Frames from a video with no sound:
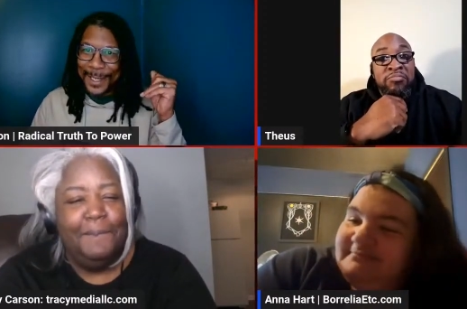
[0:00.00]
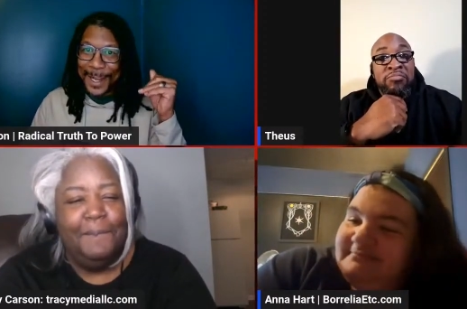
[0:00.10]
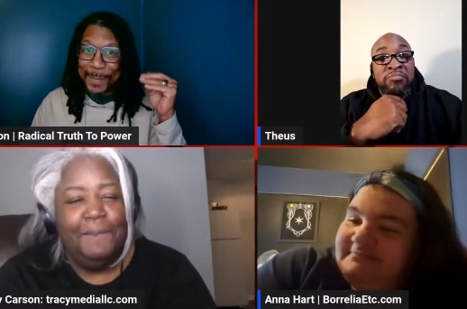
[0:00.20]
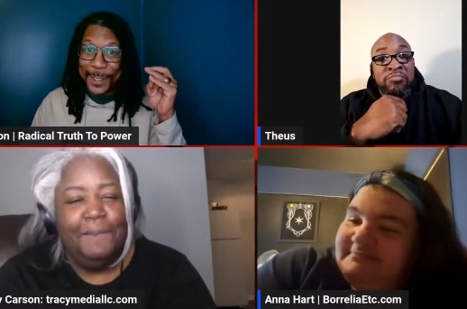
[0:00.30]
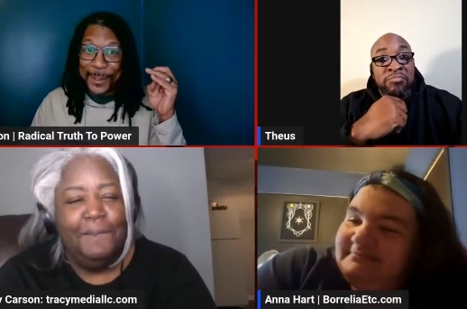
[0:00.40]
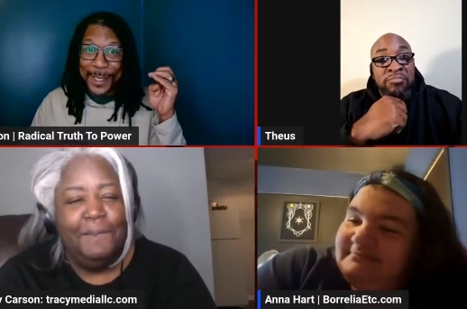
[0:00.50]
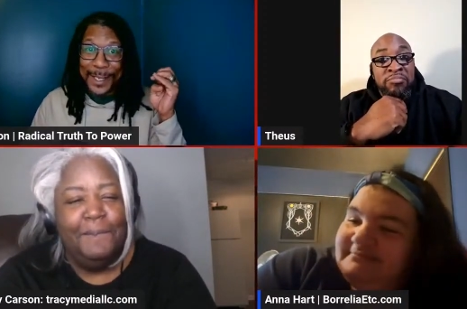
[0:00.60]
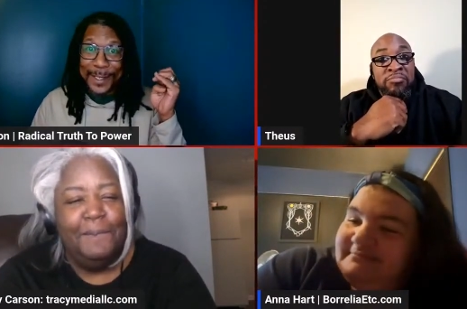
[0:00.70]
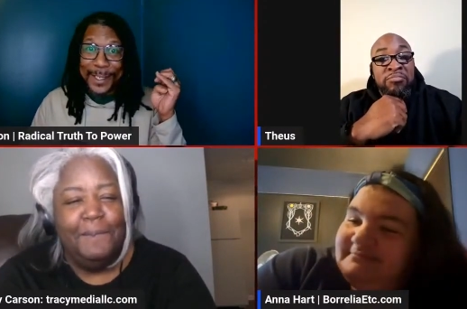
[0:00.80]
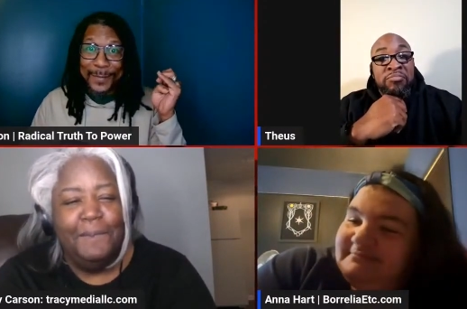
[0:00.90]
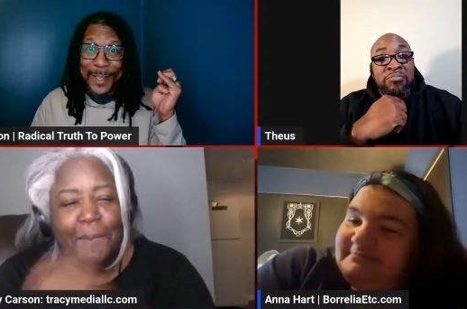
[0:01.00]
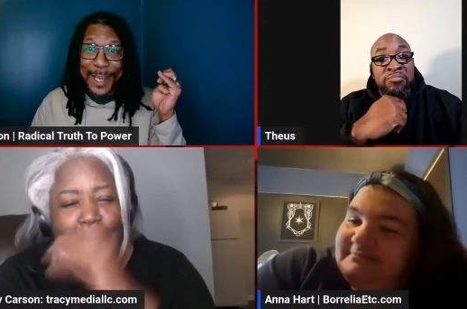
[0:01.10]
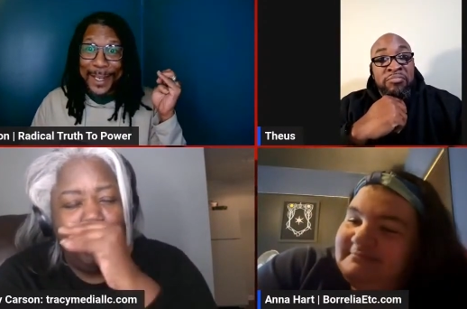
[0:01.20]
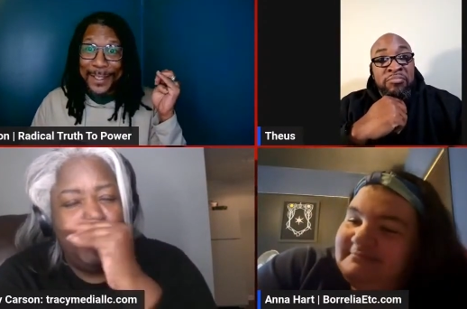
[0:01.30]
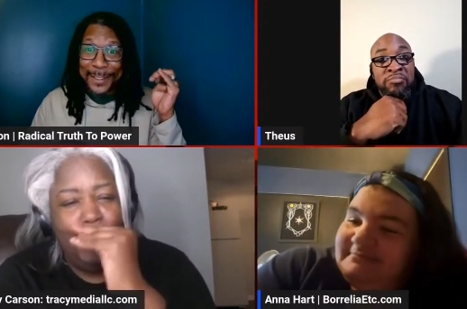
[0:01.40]
Speaker 1: I'm gonna go mm-hmm. ahead and
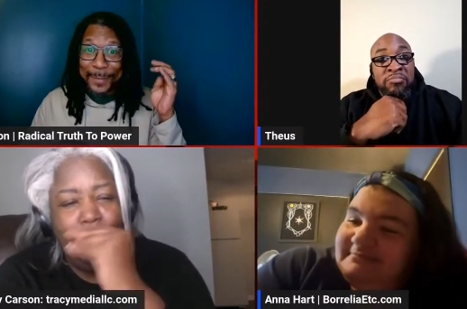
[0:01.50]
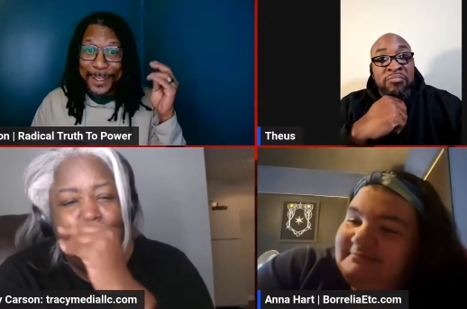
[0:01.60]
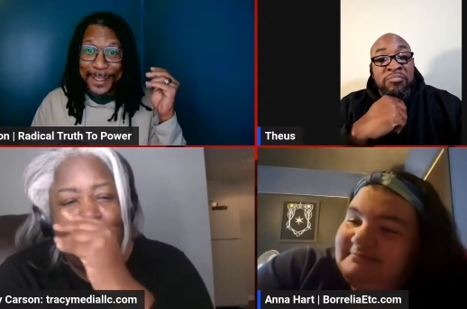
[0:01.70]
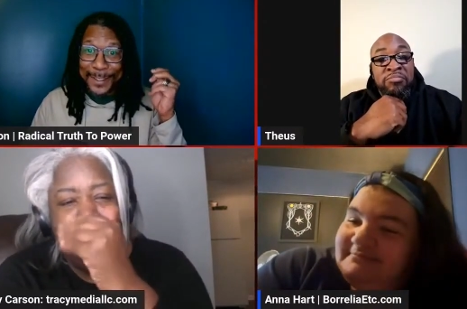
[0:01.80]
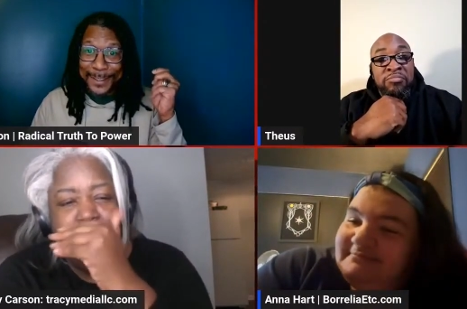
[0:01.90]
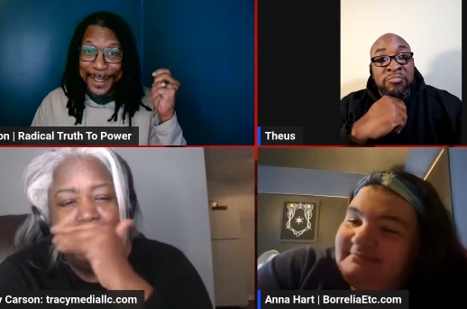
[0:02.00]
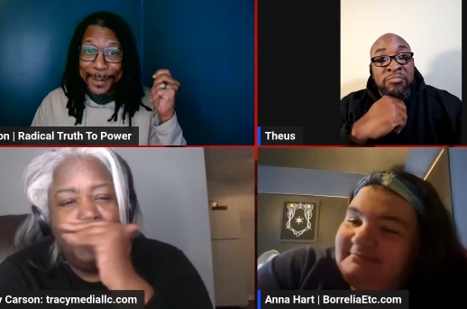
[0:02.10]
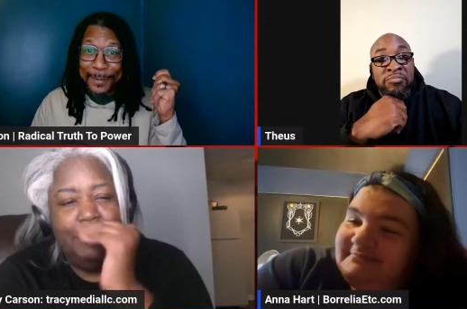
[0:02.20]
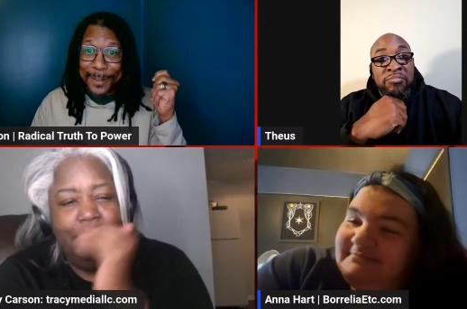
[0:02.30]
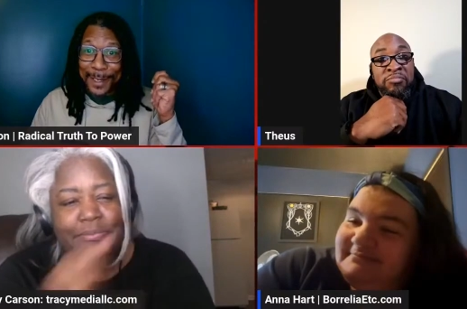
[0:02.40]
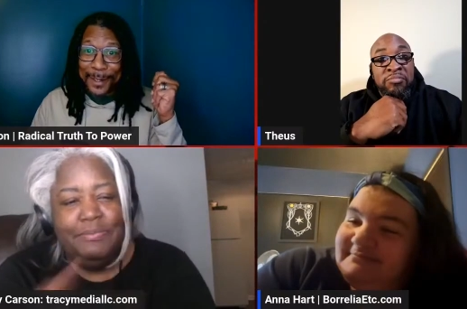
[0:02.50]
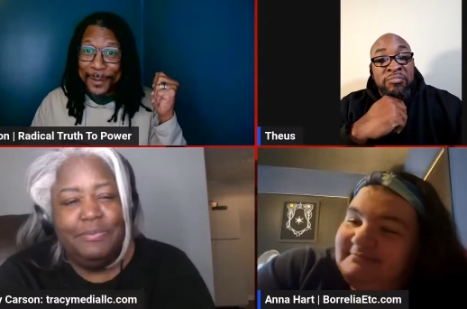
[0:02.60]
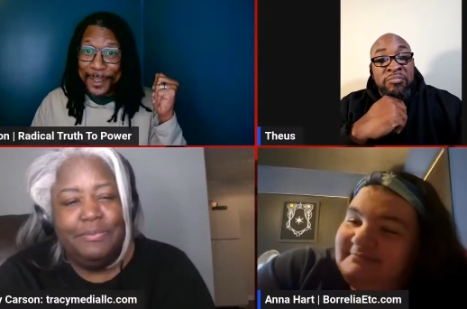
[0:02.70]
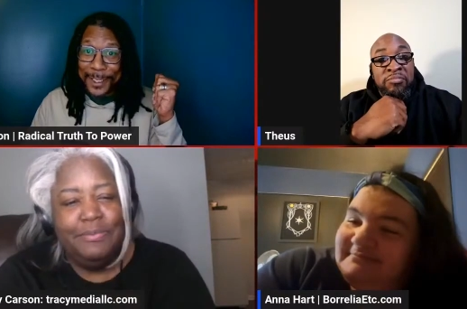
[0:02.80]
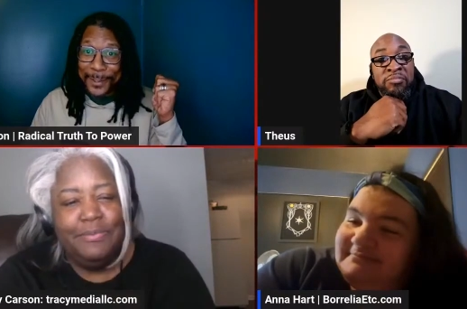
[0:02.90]
get the answer because y'all all
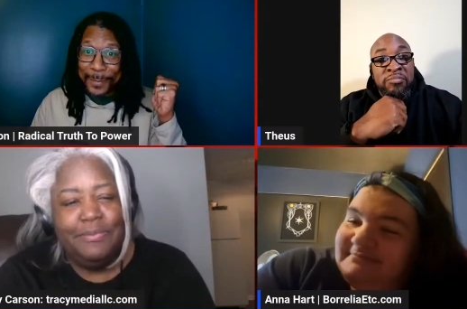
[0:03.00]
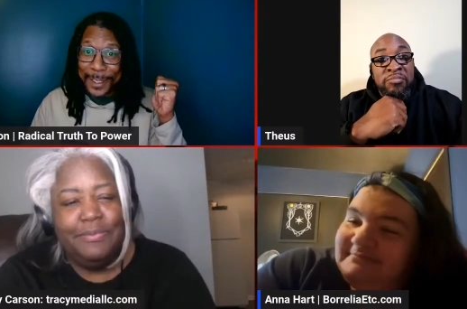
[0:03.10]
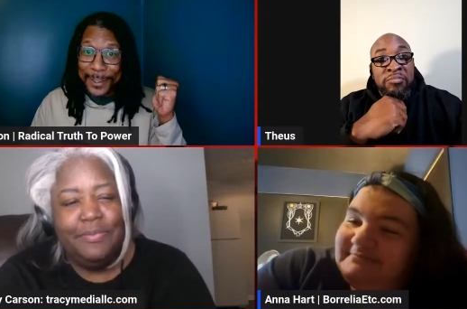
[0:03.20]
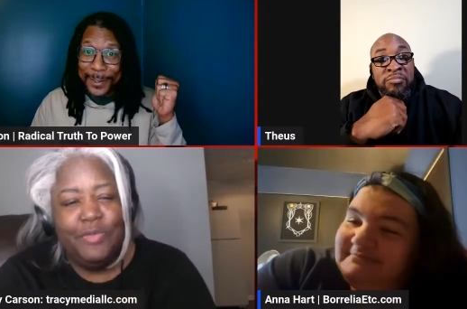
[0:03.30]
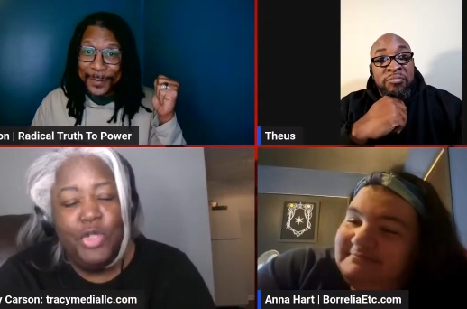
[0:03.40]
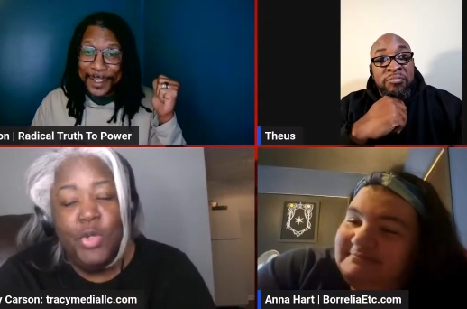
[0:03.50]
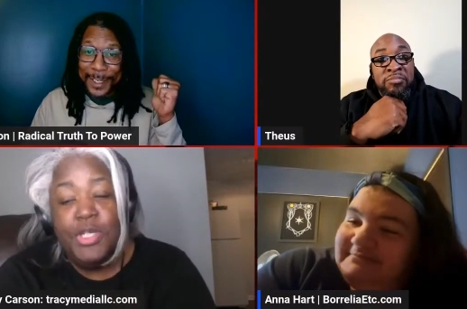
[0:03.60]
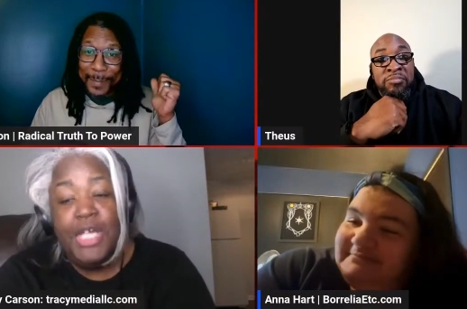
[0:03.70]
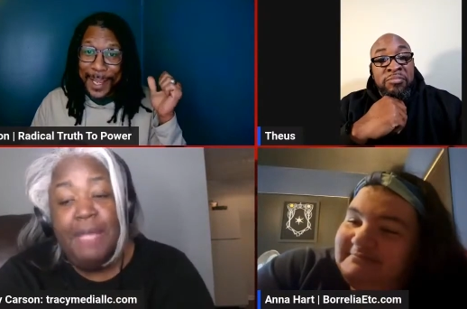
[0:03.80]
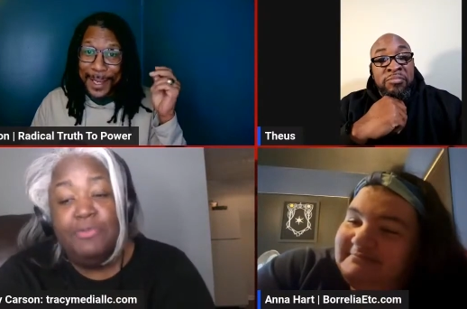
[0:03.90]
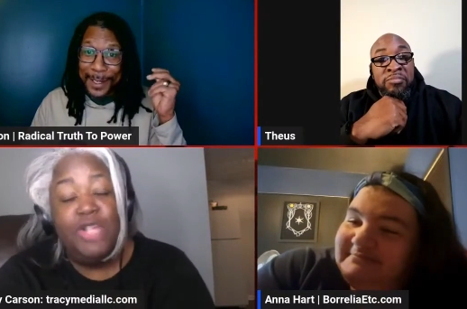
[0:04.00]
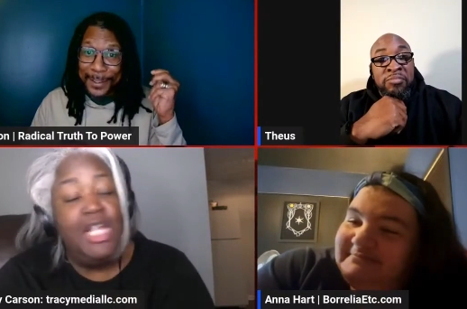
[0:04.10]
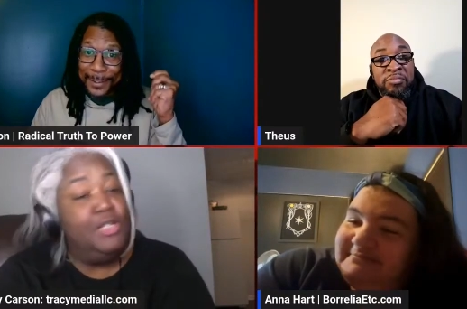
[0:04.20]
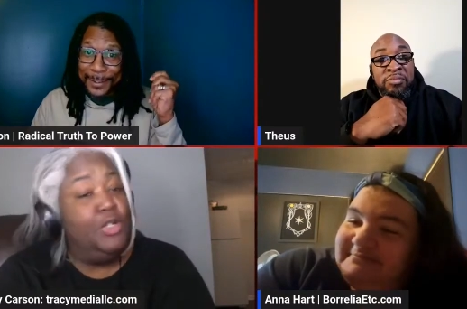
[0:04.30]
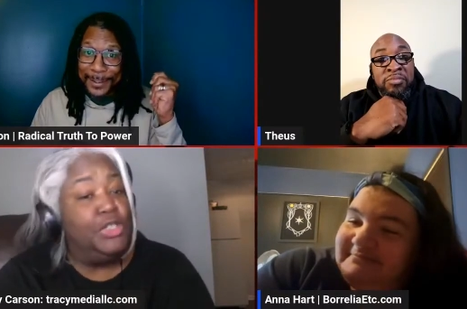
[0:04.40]
getting on my nerves. You keep telling.
Speaker 2: You
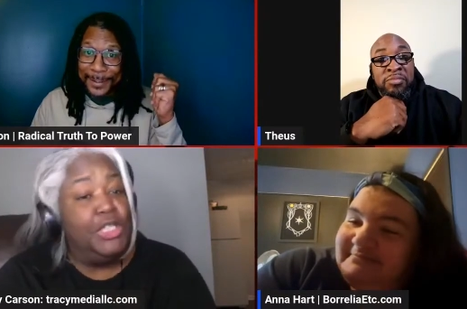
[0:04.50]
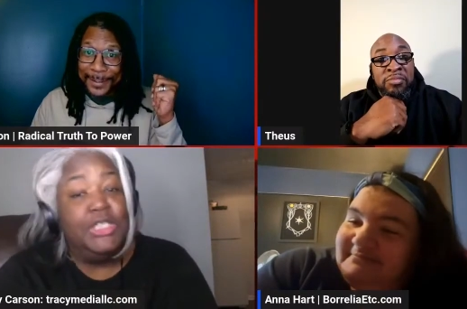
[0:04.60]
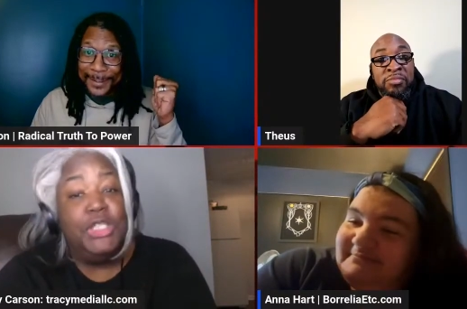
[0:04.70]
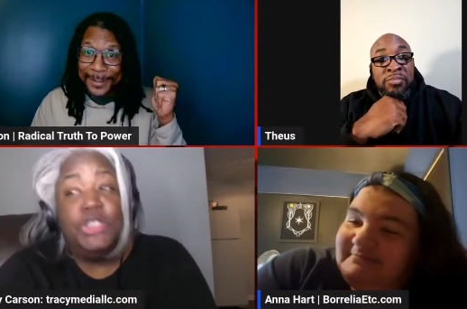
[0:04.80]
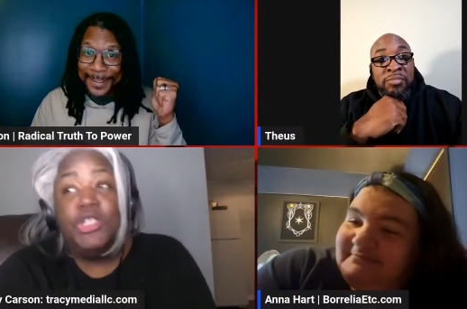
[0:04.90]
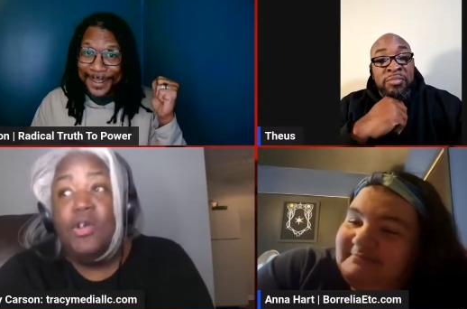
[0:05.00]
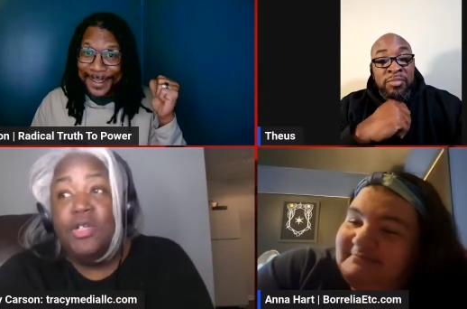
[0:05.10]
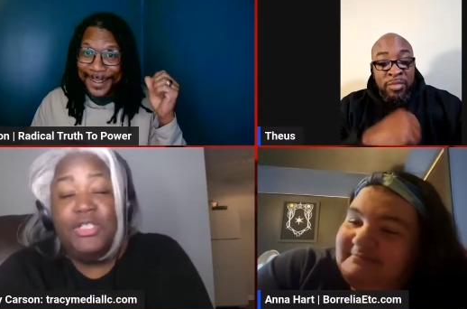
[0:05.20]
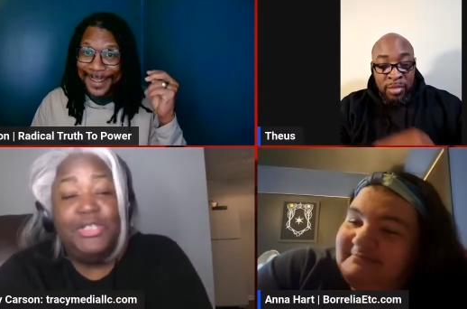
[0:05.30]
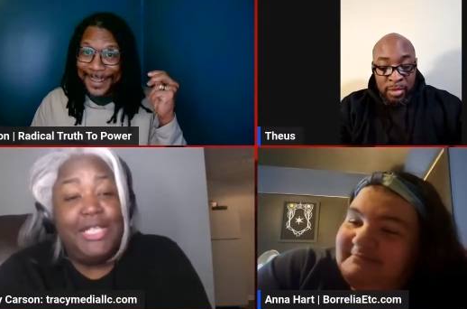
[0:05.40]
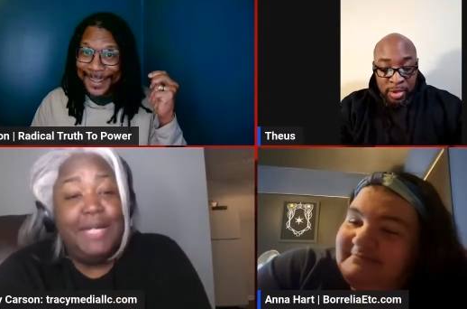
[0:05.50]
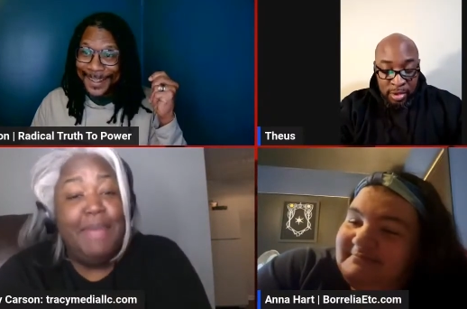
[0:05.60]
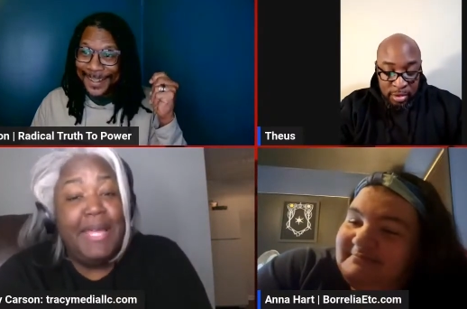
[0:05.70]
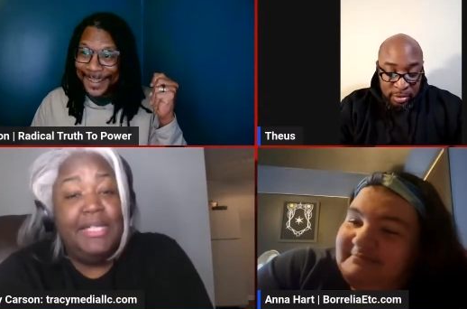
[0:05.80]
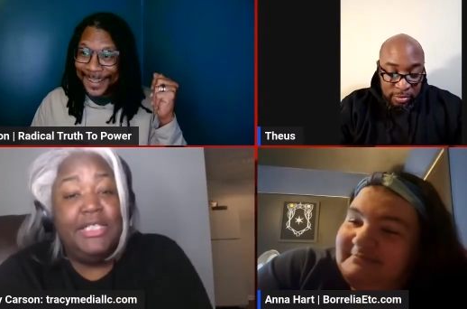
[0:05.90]
should have just told us instead of making
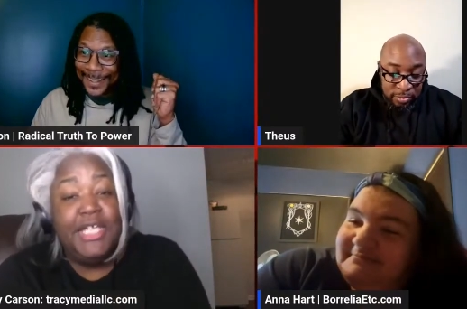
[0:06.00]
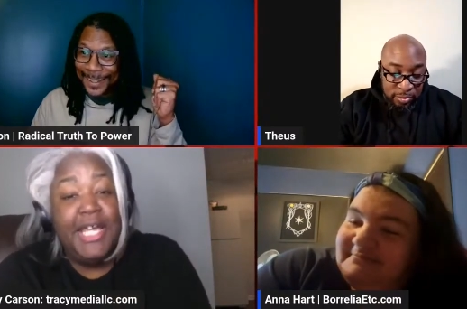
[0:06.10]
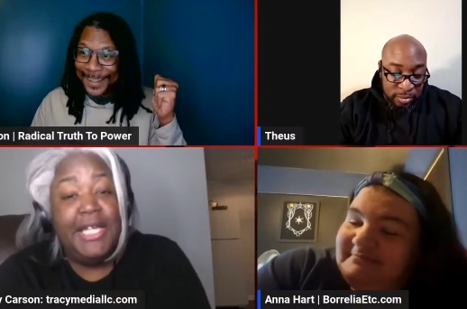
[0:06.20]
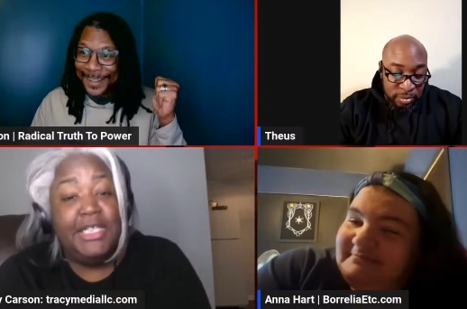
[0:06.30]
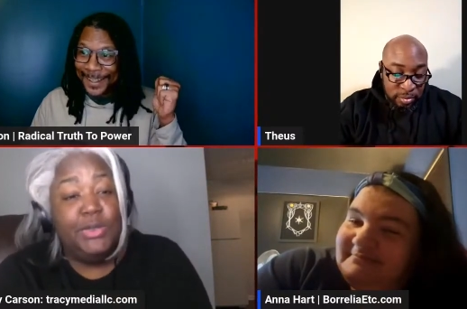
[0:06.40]
us guess.